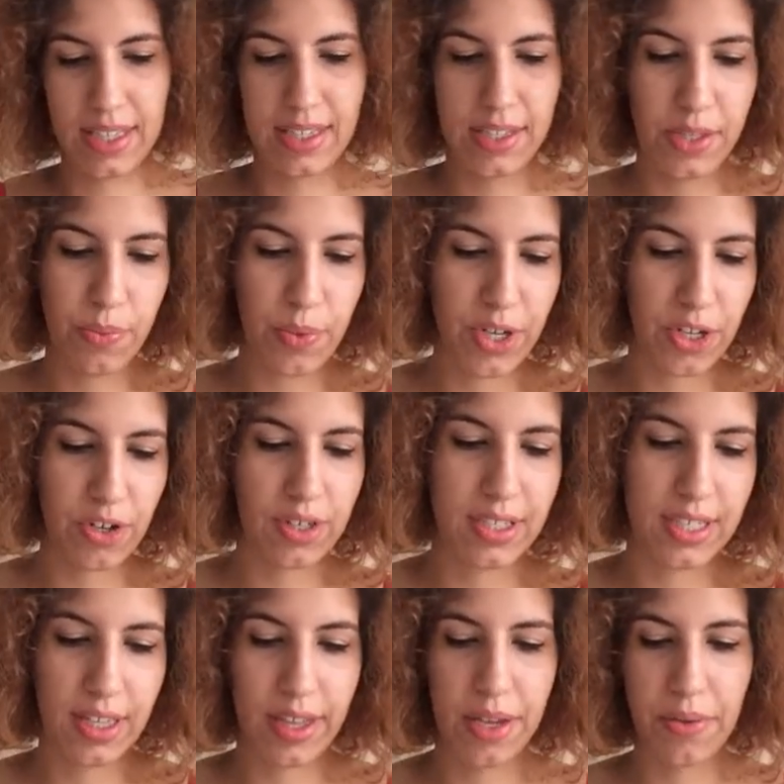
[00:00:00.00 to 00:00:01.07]
see what you're
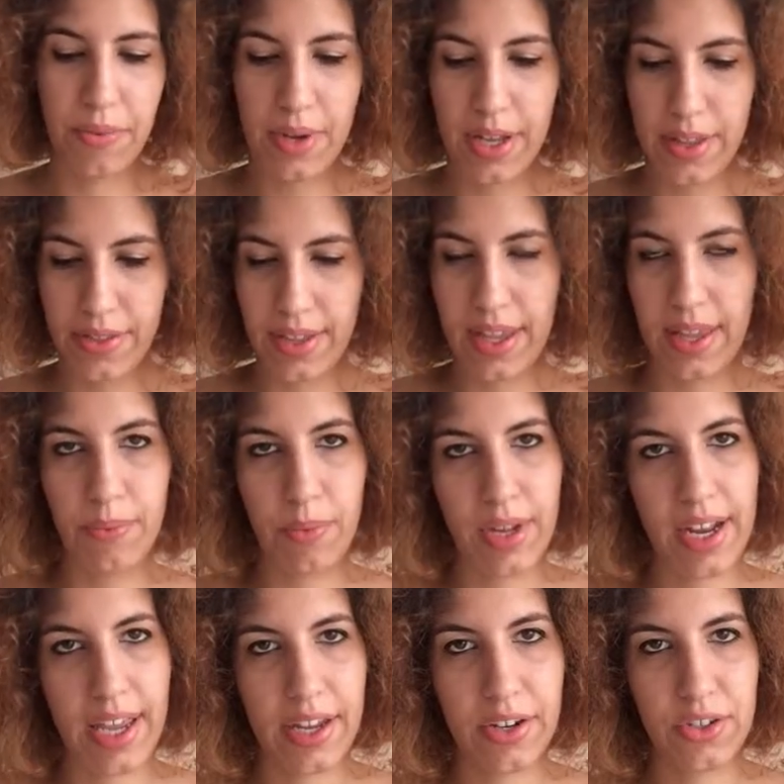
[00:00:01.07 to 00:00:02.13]
dealing with and what
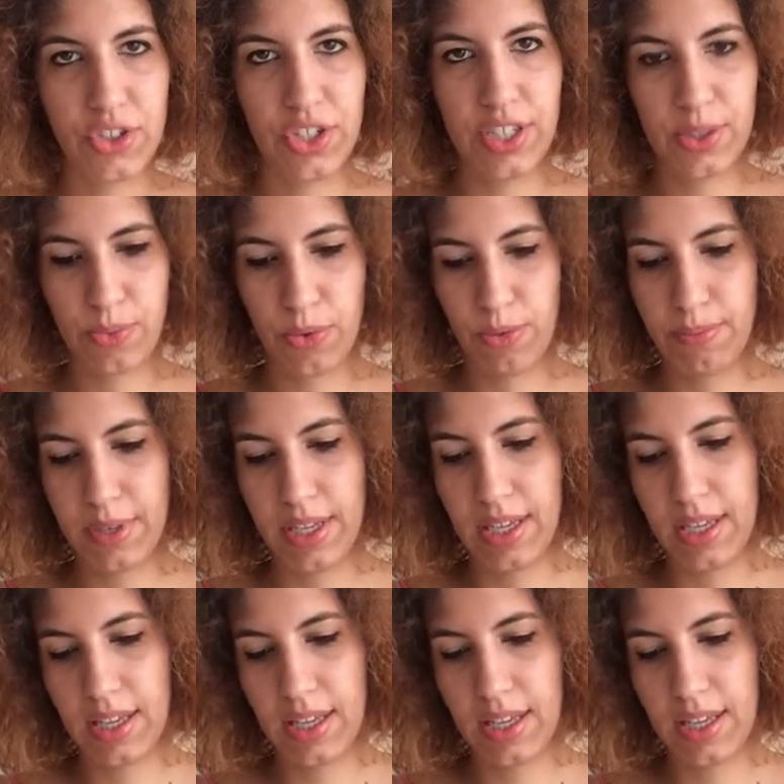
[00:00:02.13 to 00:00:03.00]
energies will be